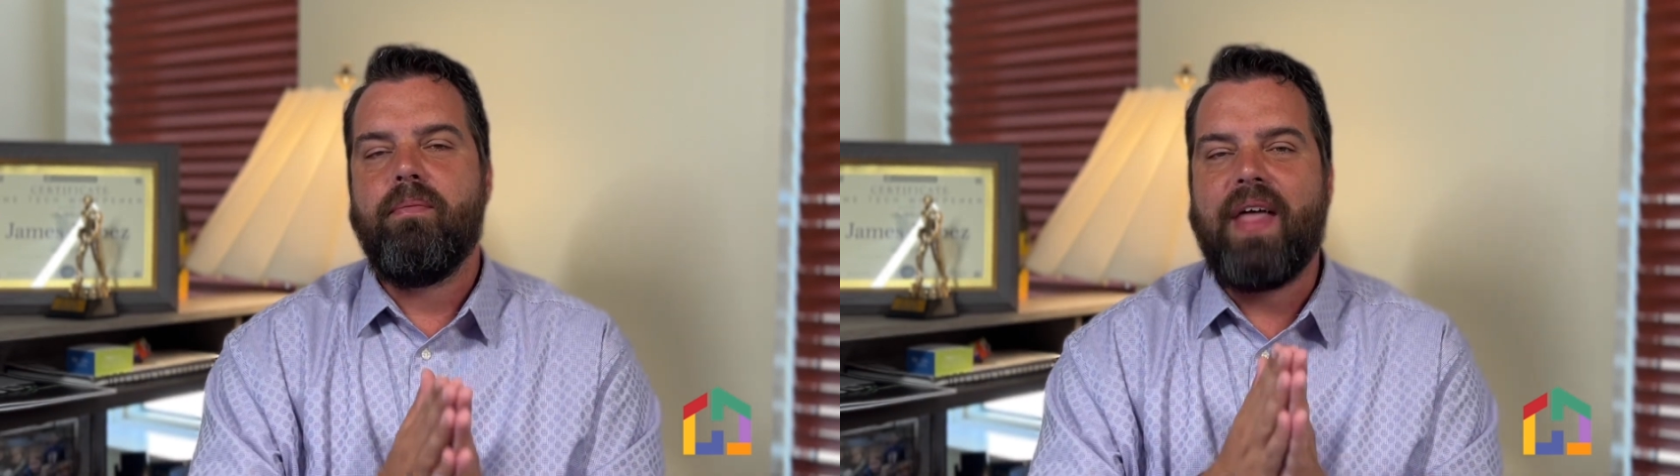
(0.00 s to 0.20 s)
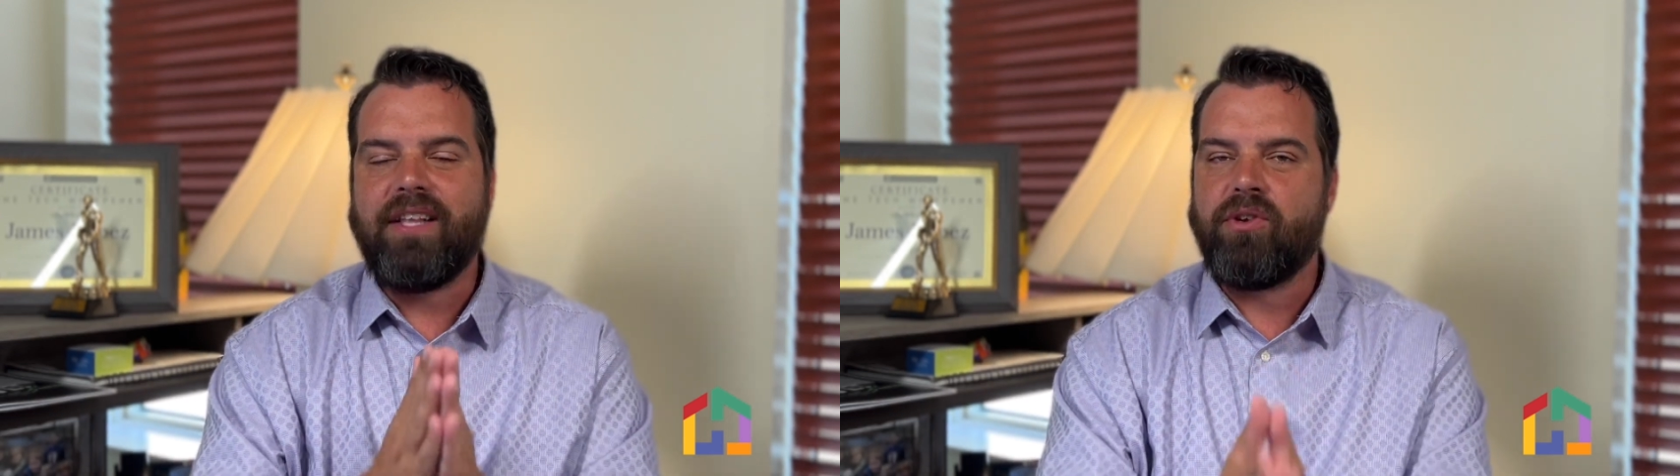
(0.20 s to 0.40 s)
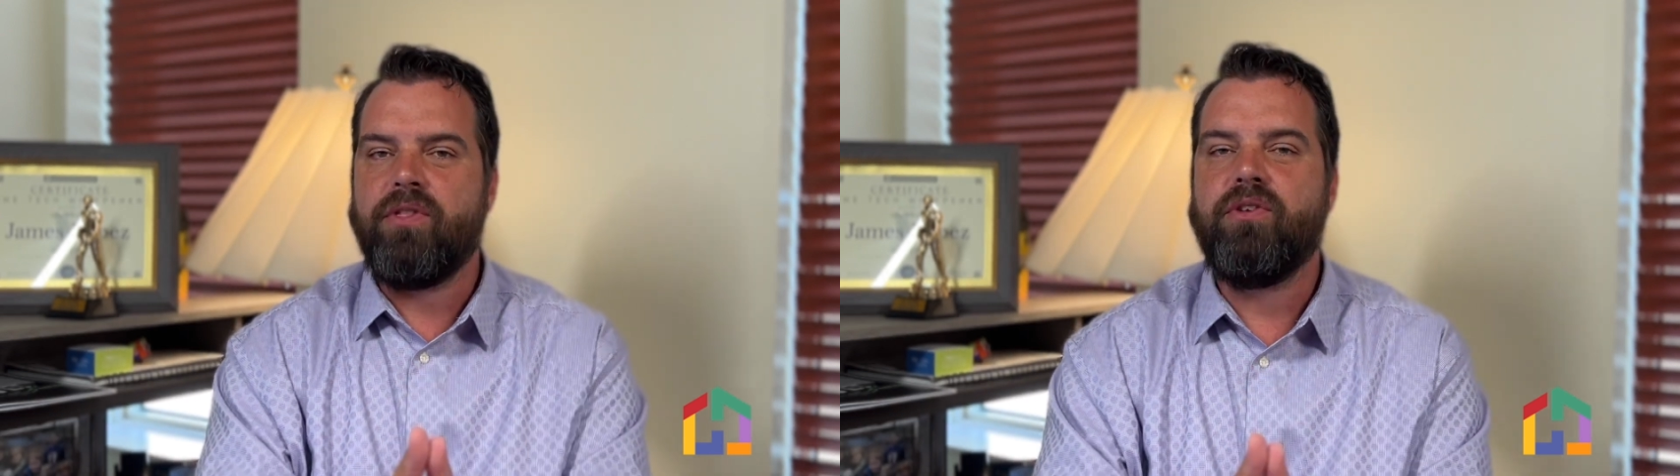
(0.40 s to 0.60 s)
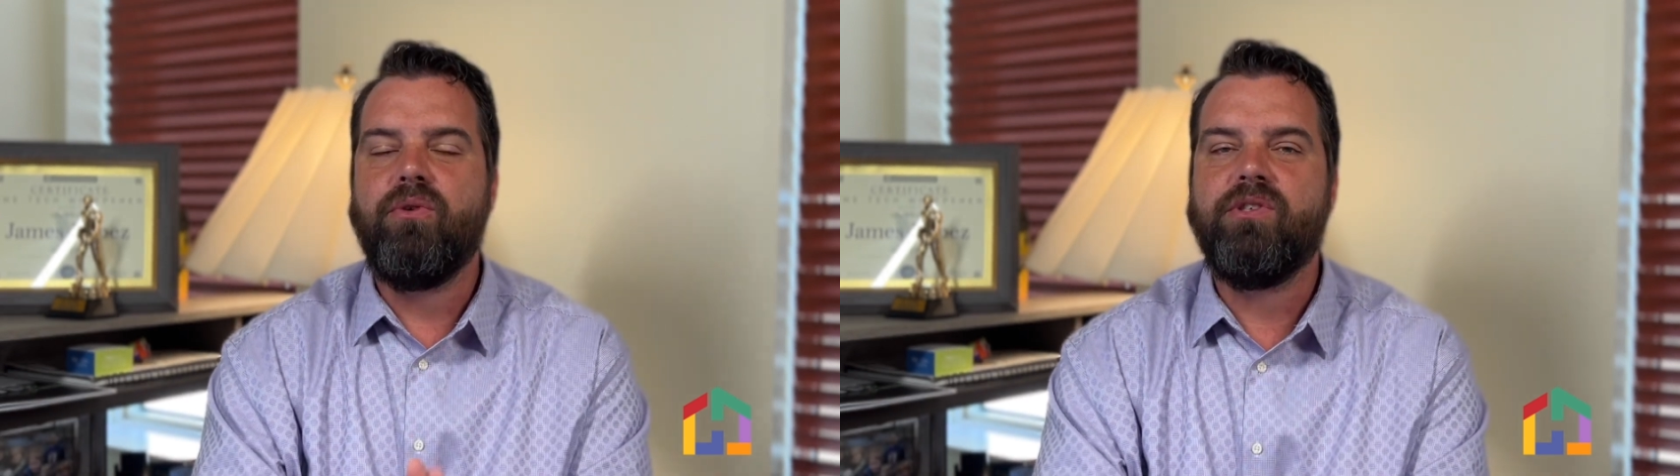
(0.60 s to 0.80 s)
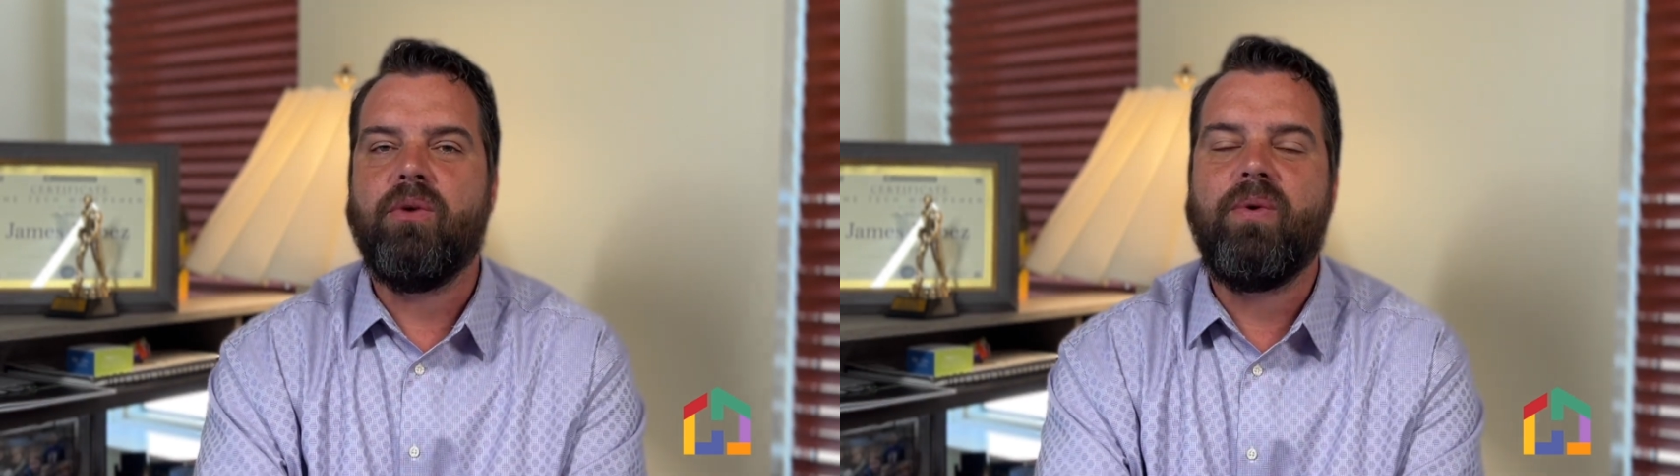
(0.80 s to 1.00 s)
That's all the
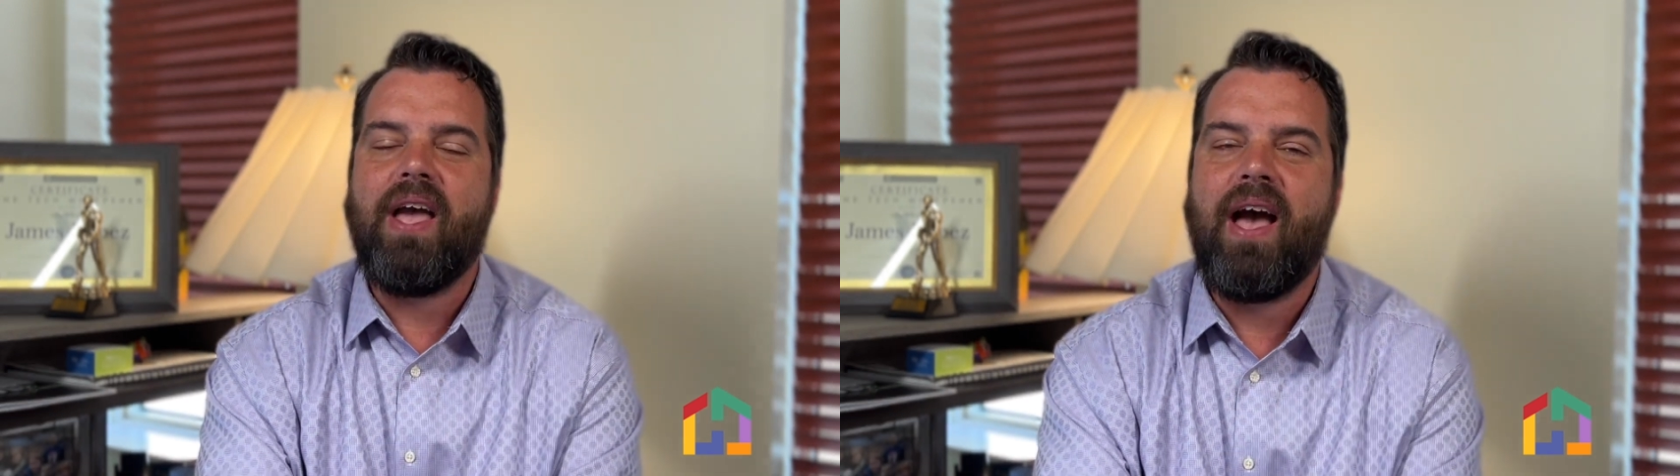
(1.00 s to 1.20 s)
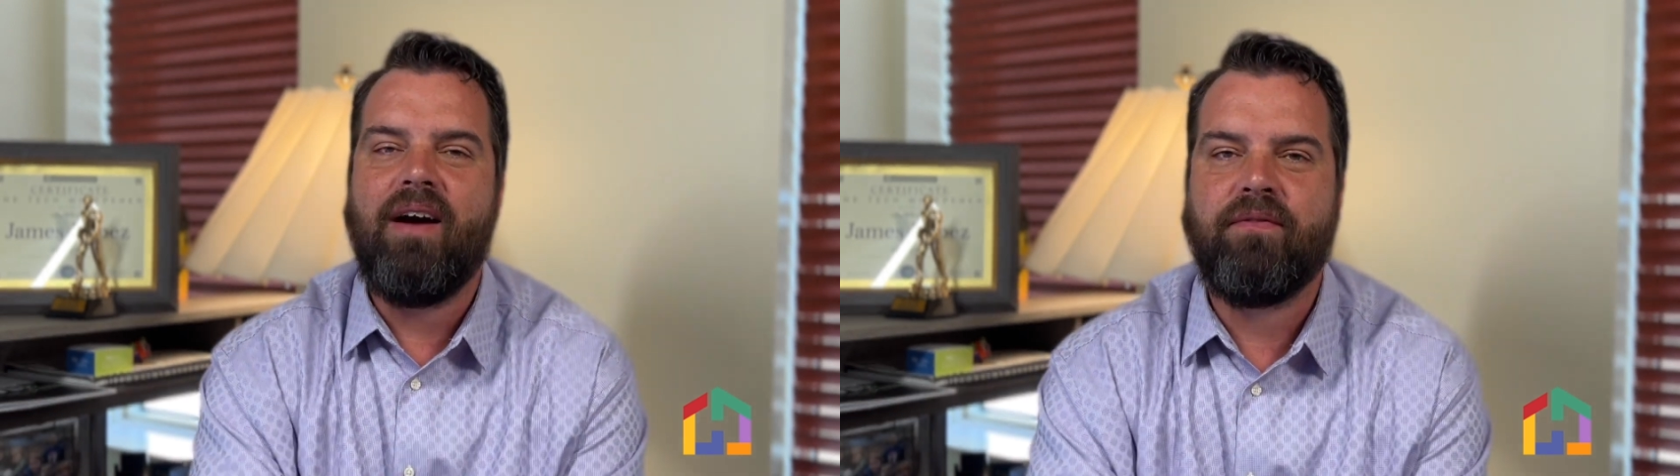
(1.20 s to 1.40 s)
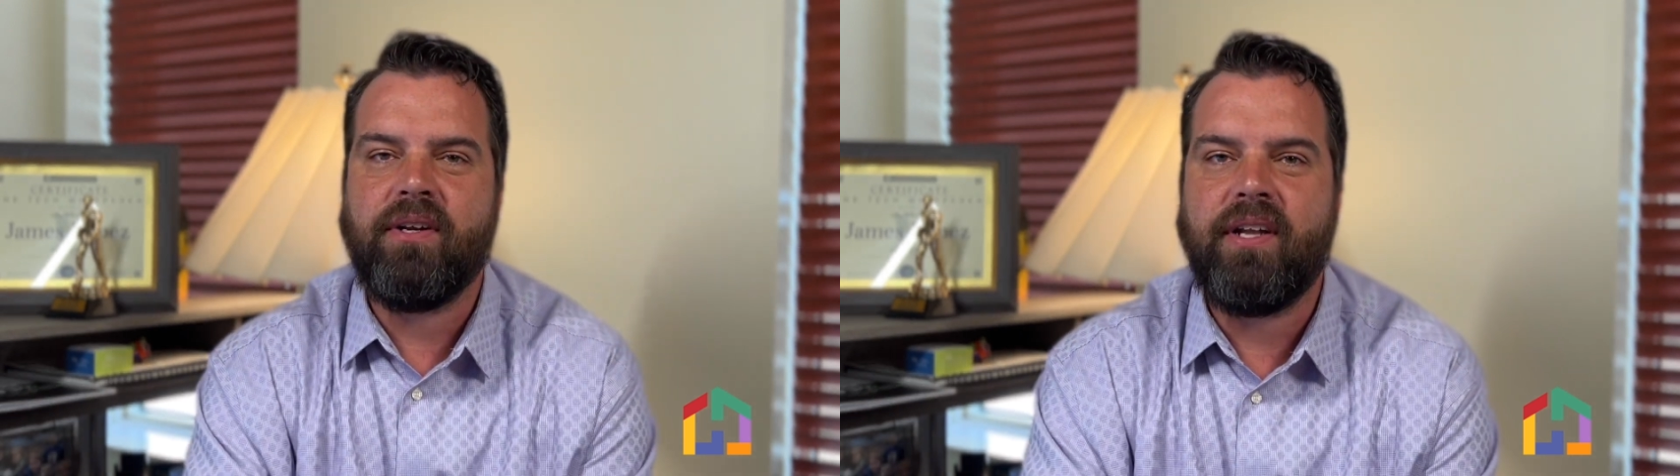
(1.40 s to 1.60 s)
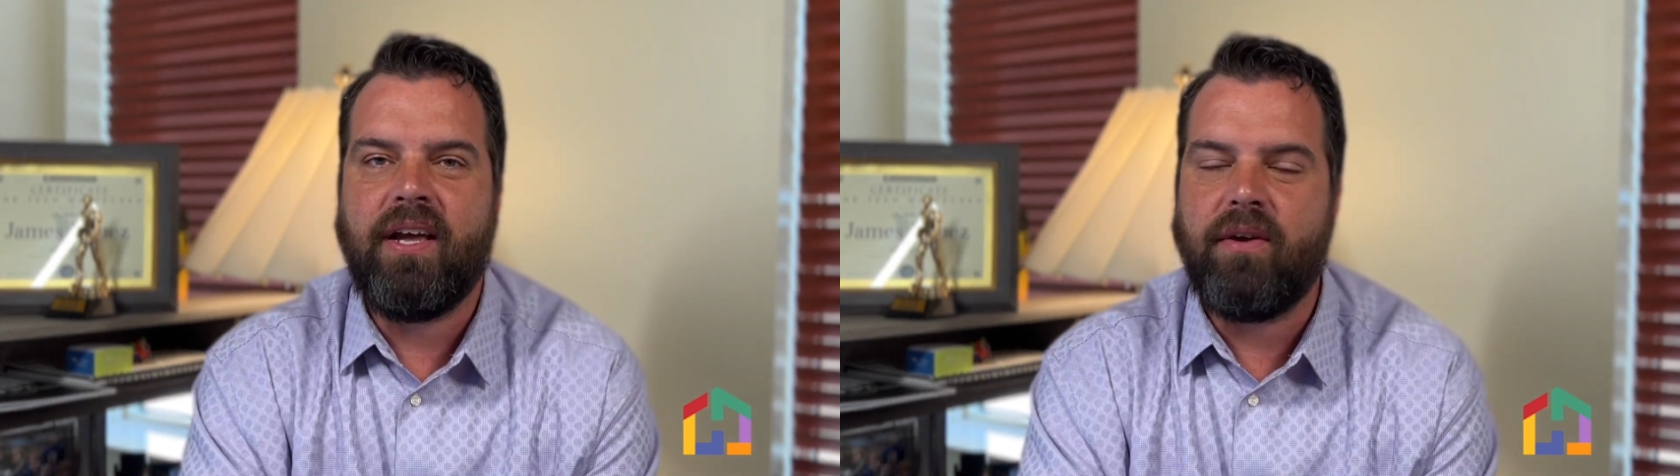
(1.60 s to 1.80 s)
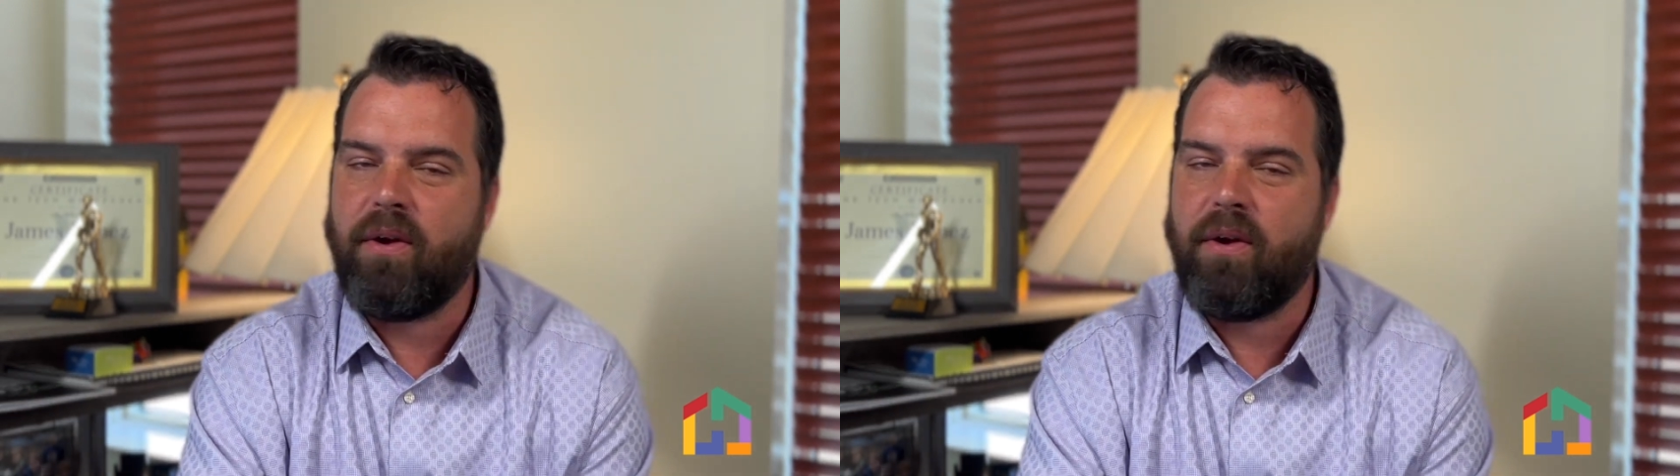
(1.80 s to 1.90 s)
news that we have for today, though.